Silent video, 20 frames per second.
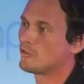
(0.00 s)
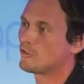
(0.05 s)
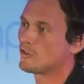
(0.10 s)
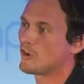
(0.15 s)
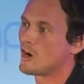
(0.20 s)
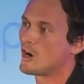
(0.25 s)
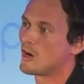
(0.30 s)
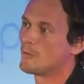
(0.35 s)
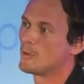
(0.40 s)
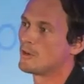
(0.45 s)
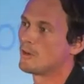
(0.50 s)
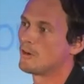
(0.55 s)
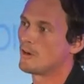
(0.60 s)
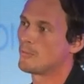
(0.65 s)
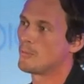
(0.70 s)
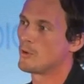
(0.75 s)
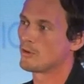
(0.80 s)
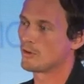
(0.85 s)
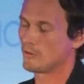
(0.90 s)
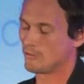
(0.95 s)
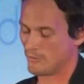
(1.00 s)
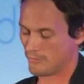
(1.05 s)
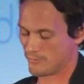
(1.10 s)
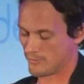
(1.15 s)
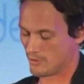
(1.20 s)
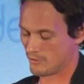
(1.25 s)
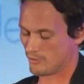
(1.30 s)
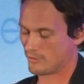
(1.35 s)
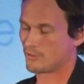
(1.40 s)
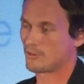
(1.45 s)
charm and a point of
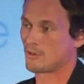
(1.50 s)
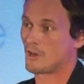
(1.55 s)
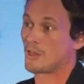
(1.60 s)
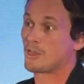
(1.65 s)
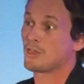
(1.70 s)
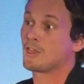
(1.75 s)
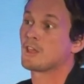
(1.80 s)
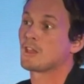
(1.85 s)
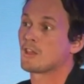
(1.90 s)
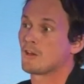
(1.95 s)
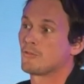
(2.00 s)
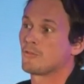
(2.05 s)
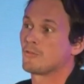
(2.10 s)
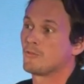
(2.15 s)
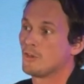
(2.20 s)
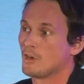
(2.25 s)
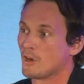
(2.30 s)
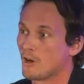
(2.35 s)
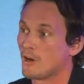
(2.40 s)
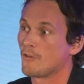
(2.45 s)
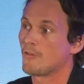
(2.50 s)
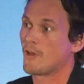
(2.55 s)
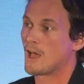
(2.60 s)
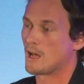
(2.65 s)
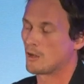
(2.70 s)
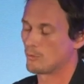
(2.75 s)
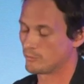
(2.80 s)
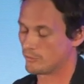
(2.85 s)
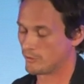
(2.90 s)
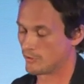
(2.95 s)
difference, I think have
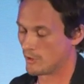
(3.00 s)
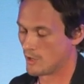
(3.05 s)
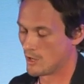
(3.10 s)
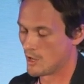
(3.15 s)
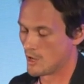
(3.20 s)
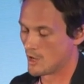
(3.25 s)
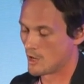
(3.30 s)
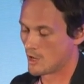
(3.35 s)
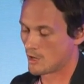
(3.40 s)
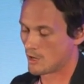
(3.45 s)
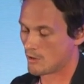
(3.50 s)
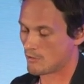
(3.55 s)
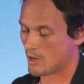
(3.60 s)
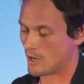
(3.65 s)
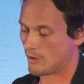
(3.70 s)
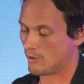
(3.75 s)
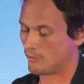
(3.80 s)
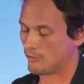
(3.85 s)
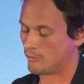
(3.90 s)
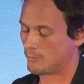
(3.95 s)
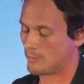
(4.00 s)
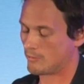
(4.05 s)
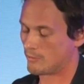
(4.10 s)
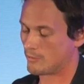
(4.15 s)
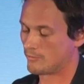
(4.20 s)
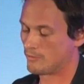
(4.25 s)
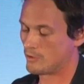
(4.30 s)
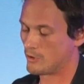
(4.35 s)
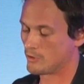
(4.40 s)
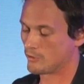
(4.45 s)
helped get a spirit
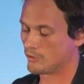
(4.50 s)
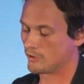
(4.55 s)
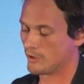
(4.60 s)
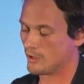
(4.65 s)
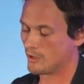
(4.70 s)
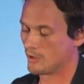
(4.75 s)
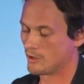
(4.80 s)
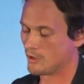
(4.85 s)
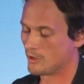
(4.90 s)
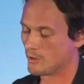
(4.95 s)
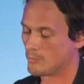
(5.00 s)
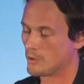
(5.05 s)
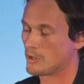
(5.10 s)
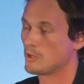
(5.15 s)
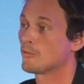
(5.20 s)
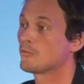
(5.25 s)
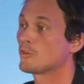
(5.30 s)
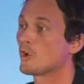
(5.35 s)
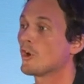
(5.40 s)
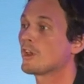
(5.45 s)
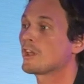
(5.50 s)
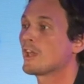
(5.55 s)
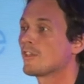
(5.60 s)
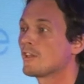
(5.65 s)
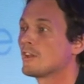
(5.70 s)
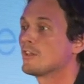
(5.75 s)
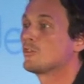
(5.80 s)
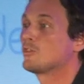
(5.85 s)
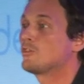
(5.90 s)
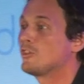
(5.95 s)
of loyalty. But you've got to get
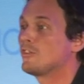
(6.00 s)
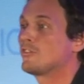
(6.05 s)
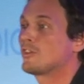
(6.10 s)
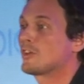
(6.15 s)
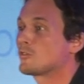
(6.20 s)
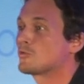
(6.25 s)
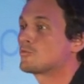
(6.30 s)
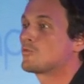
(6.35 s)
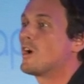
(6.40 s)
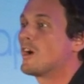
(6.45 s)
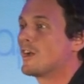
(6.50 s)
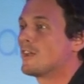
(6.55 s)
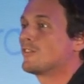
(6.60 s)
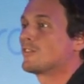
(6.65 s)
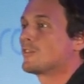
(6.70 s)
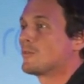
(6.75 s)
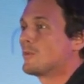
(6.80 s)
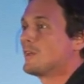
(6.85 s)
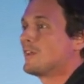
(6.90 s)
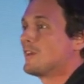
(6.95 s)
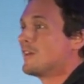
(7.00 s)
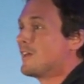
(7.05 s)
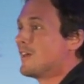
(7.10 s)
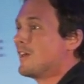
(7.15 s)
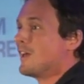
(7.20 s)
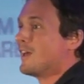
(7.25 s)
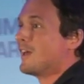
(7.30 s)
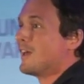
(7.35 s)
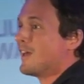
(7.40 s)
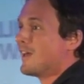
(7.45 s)
the little details right. I mean,
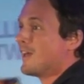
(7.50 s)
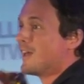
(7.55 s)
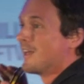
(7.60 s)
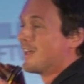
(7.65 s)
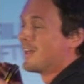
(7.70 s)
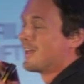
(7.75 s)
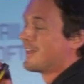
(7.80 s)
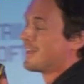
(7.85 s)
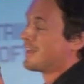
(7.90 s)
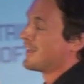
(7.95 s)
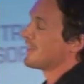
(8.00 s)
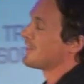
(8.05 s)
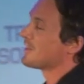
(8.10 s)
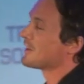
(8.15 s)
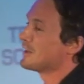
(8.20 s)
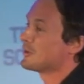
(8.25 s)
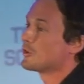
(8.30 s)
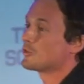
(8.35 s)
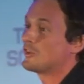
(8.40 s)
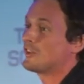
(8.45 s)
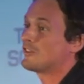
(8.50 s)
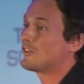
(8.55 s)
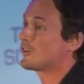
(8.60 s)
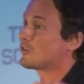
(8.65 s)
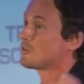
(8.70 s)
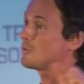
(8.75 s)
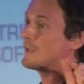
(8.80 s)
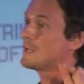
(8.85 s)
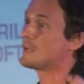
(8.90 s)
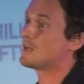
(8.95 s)
the little
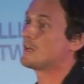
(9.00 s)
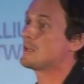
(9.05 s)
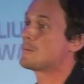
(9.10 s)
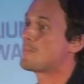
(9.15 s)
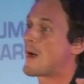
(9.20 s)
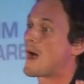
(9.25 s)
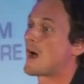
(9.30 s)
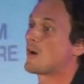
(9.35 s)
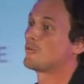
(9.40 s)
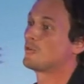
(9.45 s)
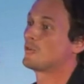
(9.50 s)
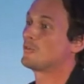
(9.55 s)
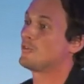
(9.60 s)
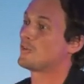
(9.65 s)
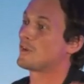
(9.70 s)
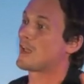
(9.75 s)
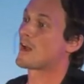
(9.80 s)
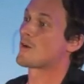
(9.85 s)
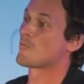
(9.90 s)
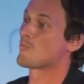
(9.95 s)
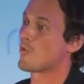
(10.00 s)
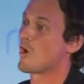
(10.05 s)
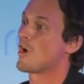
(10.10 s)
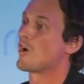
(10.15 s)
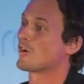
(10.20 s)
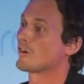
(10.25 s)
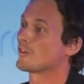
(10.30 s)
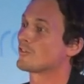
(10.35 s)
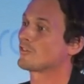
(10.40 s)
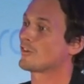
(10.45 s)
details are equally powerful if you get them
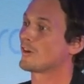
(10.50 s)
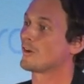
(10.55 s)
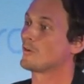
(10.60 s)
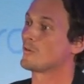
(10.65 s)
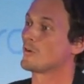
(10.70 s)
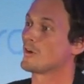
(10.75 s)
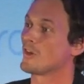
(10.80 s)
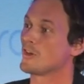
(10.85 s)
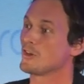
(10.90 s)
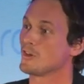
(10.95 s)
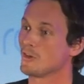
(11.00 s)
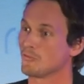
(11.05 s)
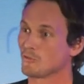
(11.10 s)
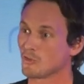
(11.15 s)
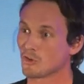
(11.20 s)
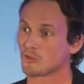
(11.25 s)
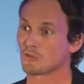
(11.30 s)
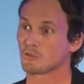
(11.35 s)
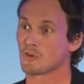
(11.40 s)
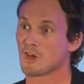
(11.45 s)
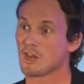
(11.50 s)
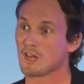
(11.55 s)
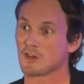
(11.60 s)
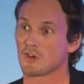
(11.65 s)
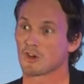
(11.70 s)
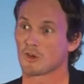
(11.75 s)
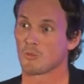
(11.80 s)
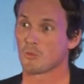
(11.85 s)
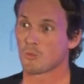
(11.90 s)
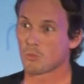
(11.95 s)
wrong, so you've just really
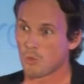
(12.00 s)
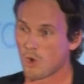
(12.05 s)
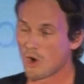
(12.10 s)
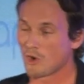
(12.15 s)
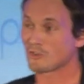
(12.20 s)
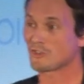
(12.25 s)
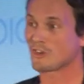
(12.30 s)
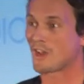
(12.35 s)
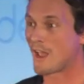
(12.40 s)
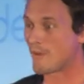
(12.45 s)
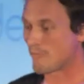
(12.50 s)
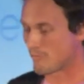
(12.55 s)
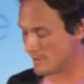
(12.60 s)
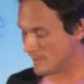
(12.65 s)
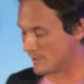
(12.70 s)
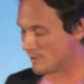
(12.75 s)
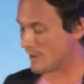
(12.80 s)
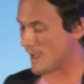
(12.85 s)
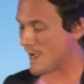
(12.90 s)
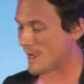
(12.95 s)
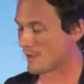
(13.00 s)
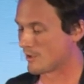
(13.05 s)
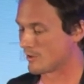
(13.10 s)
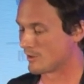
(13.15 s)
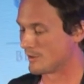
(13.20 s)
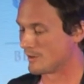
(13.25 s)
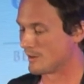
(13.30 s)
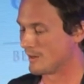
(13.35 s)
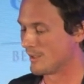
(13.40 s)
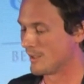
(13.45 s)
got to watch every little
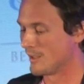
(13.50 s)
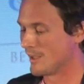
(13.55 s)
angle. And